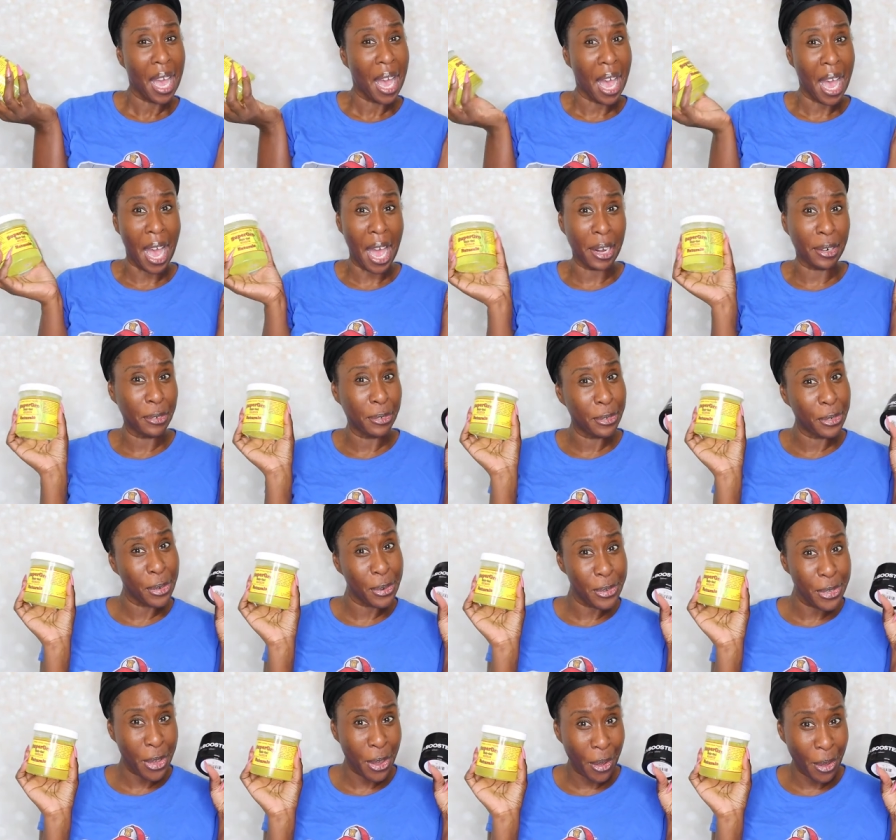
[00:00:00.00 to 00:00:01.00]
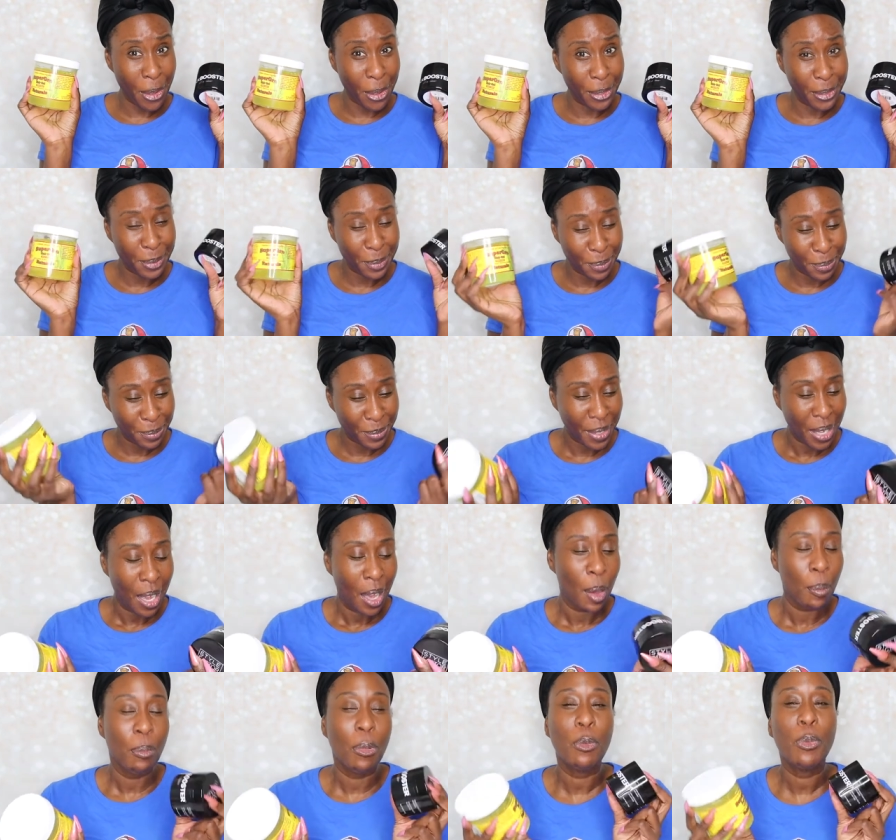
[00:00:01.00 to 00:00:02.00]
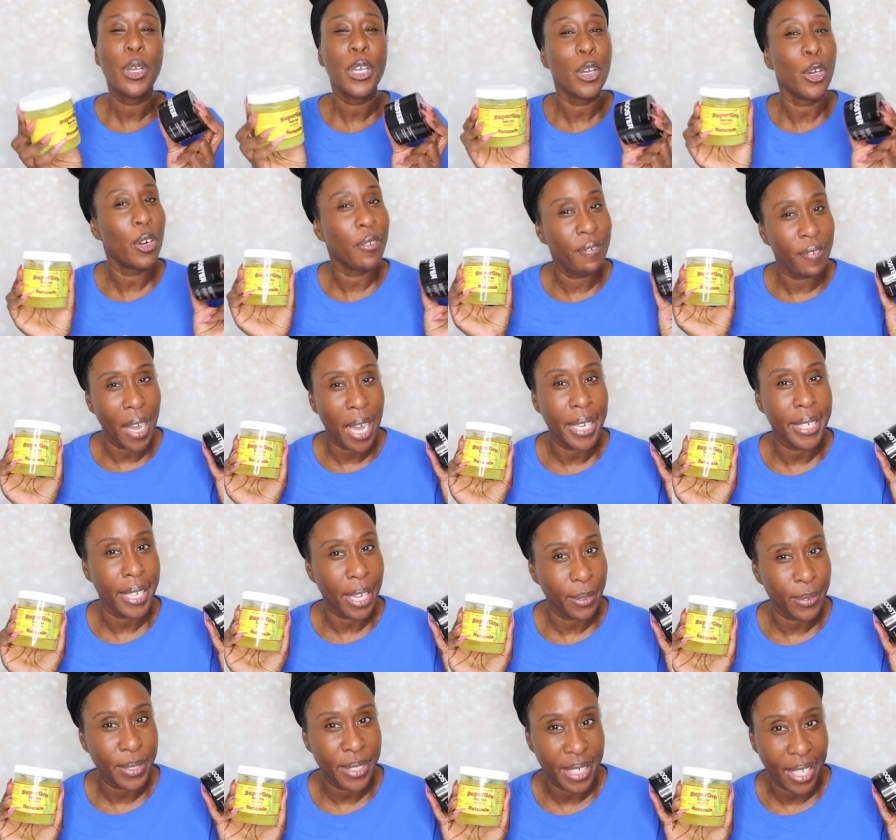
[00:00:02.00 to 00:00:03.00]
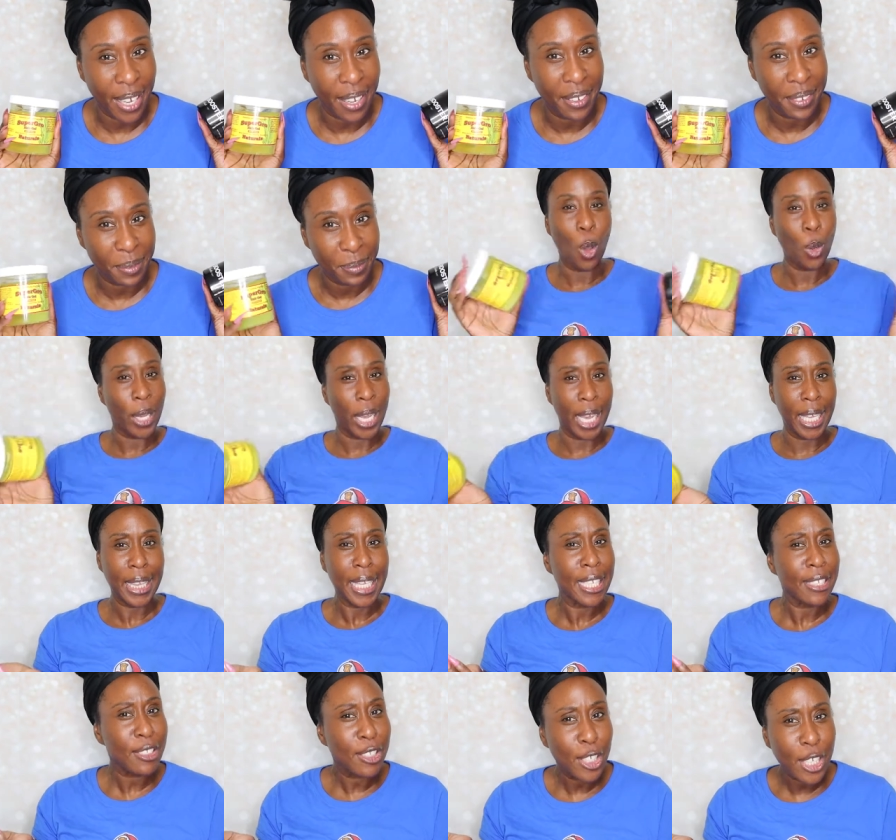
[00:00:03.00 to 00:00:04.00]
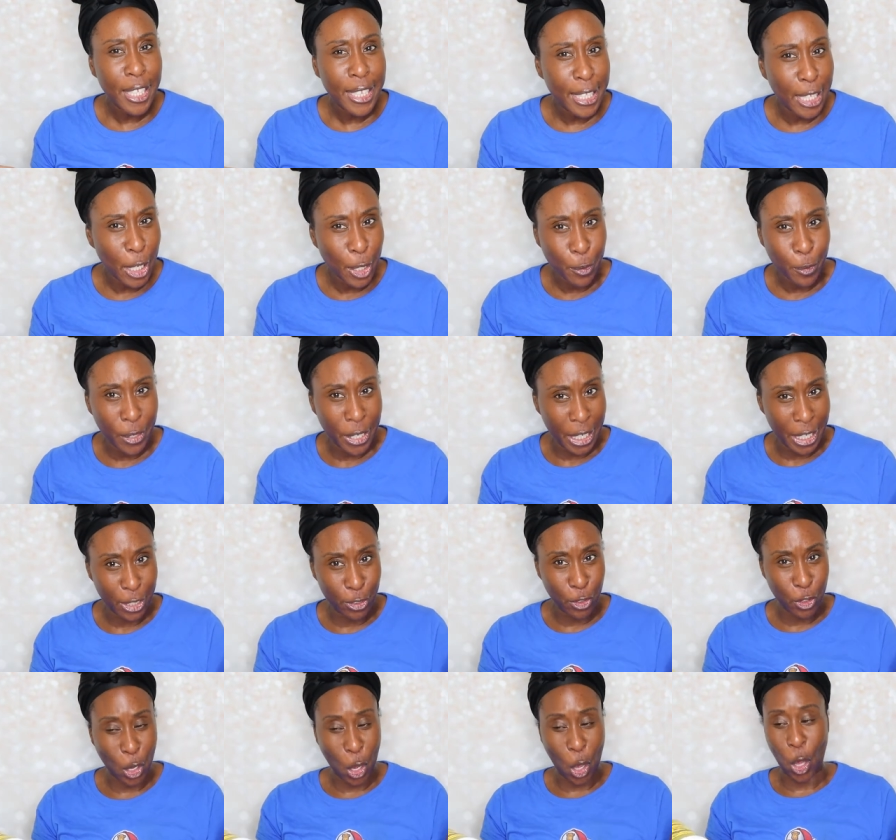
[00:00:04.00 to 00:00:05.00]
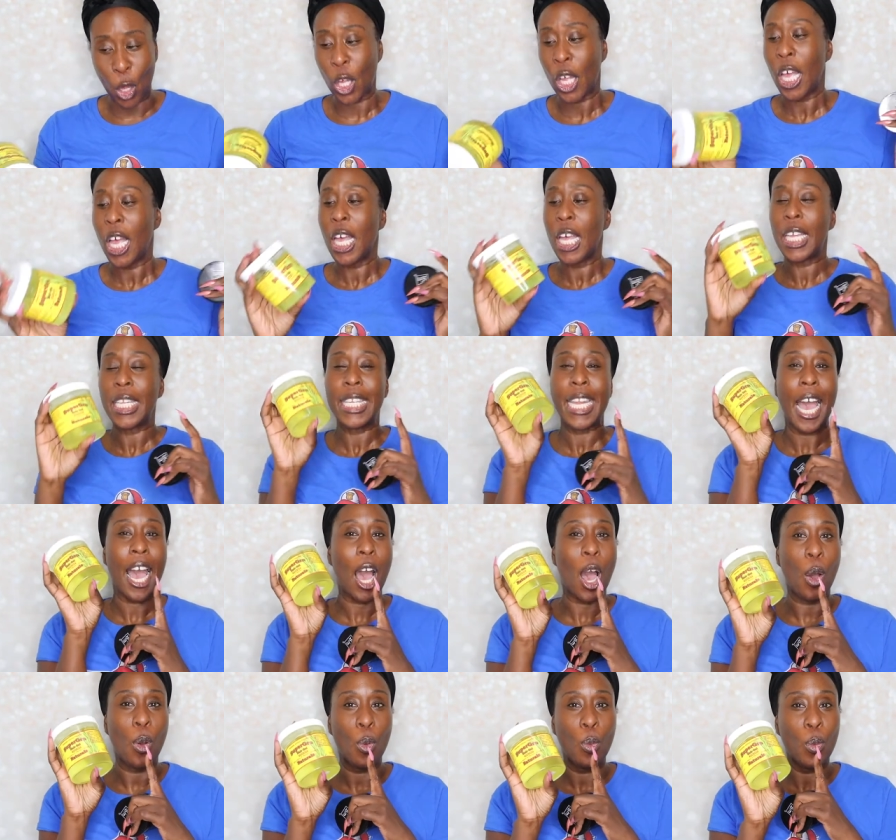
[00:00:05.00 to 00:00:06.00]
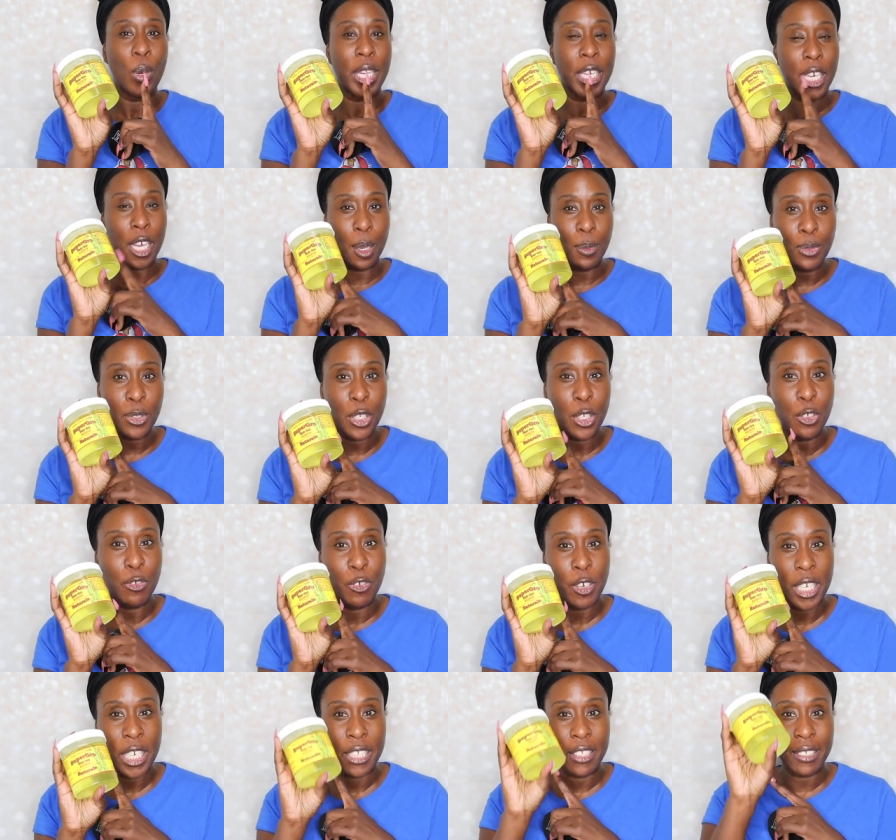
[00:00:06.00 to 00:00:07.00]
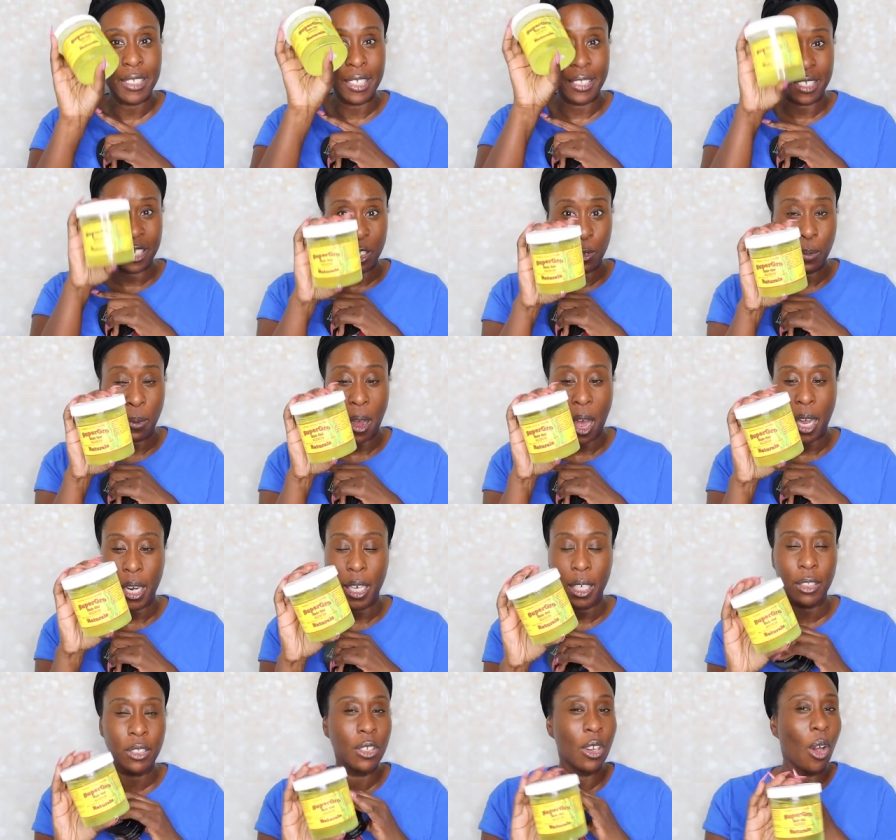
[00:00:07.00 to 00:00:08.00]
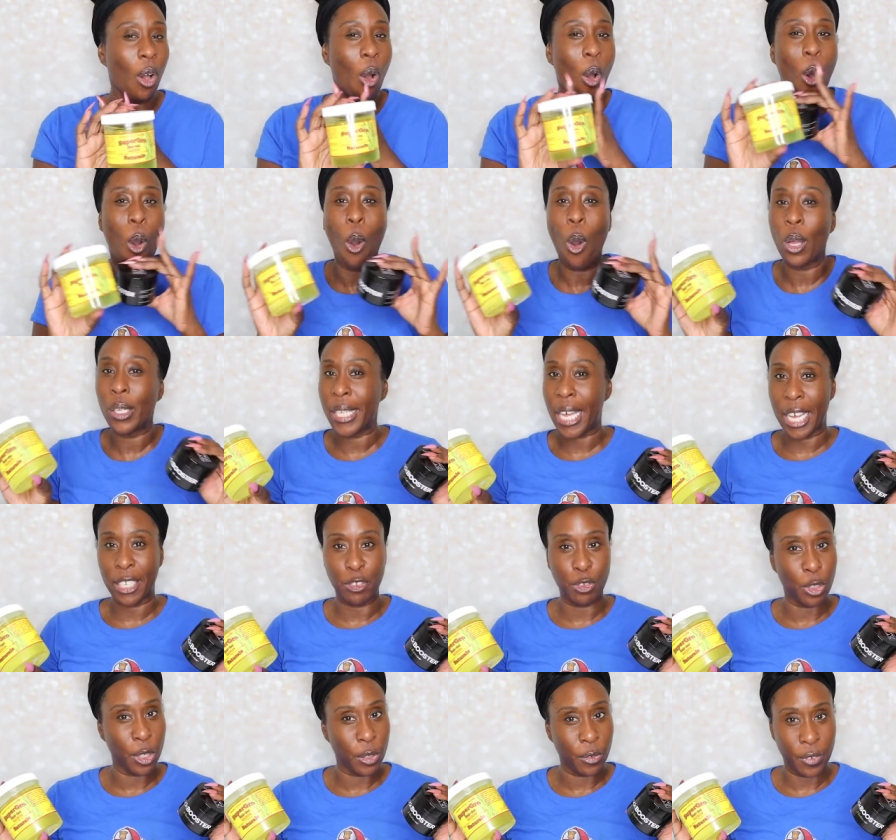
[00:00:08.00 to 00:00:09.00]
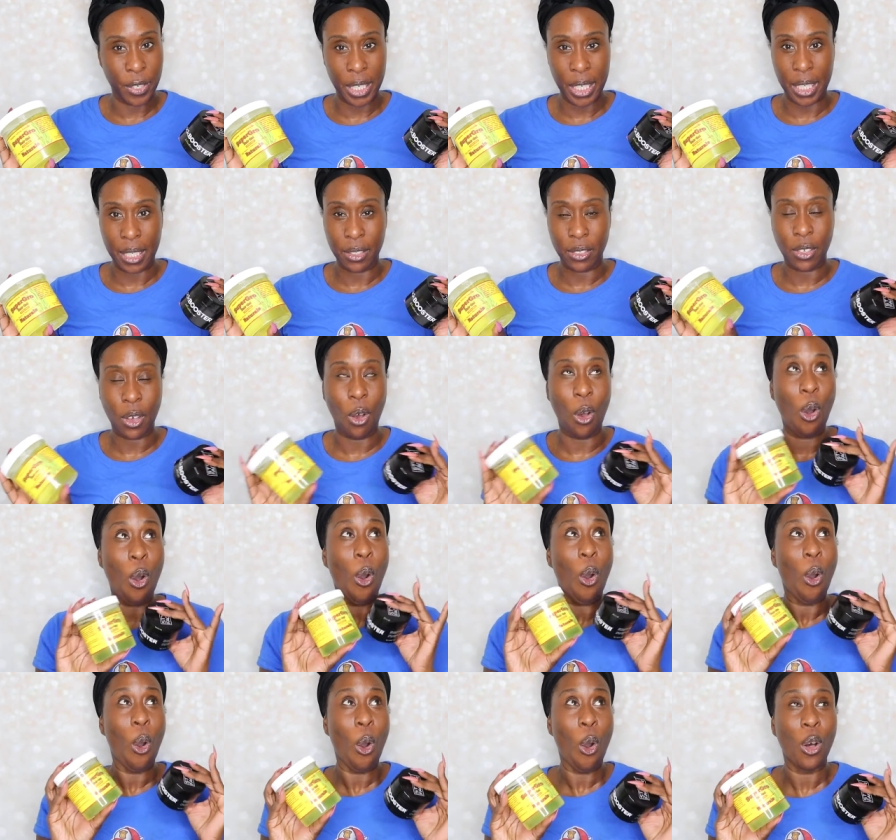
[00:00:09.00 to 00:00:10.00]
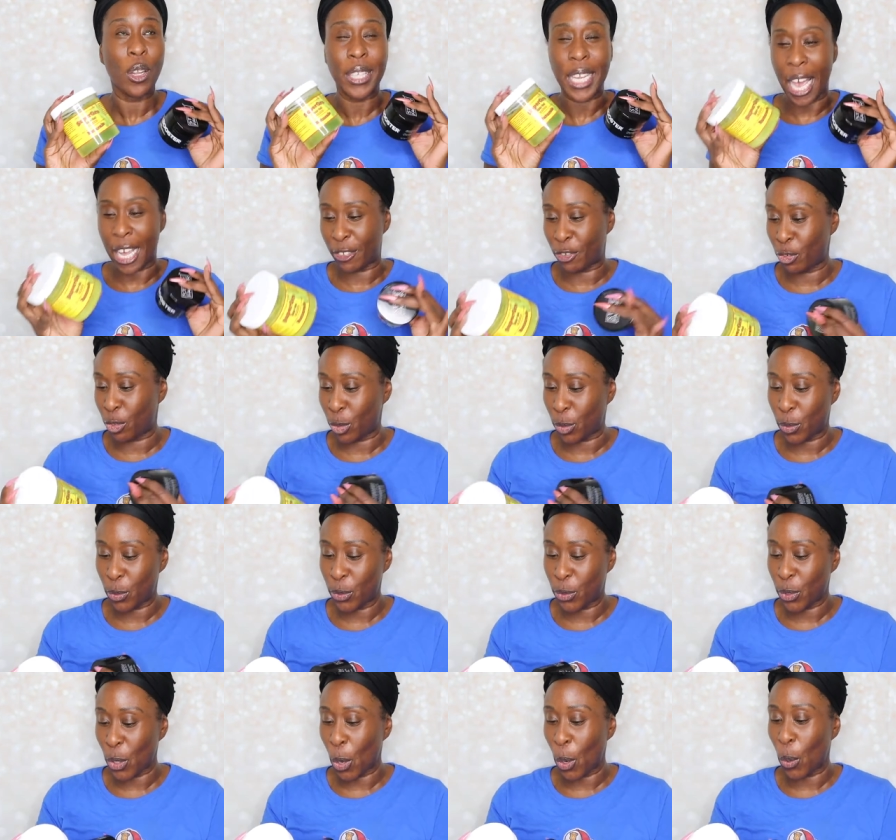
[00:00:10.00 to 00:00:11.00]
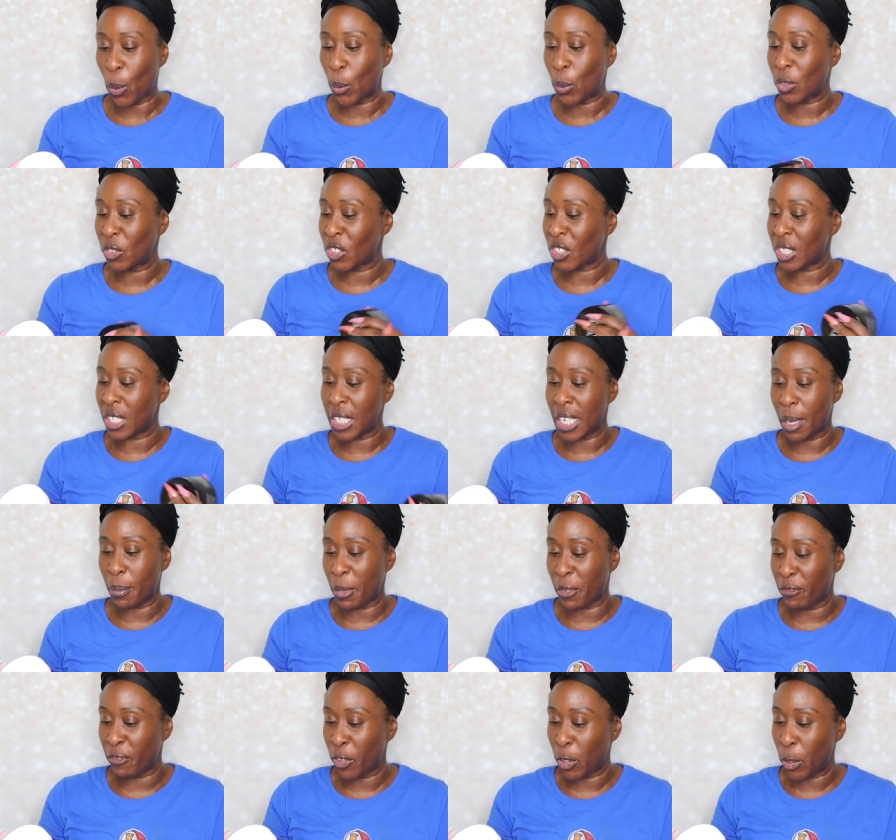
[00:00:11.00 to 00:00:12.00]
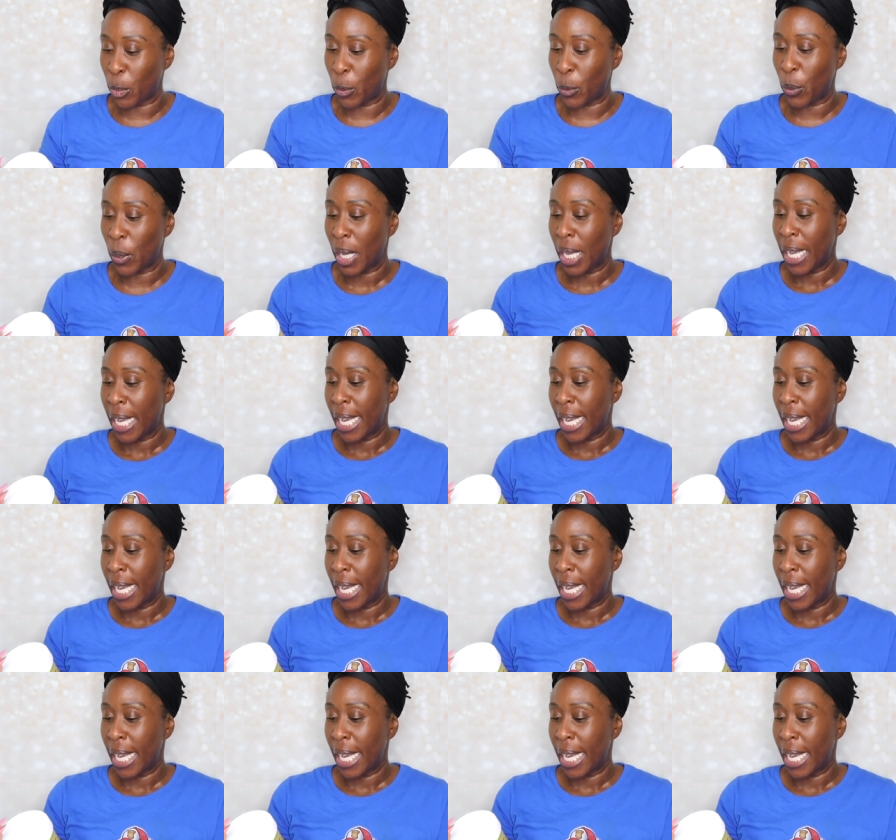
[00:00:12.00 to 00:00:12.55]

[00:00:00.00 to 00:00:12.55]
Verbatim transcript: I don't know, y'all. But we're gonna find out today. Okay, let's look at the ingredients, y'all. Now, when it comes to ingredients to this product, all natural ingredients all natural. So just to name a few,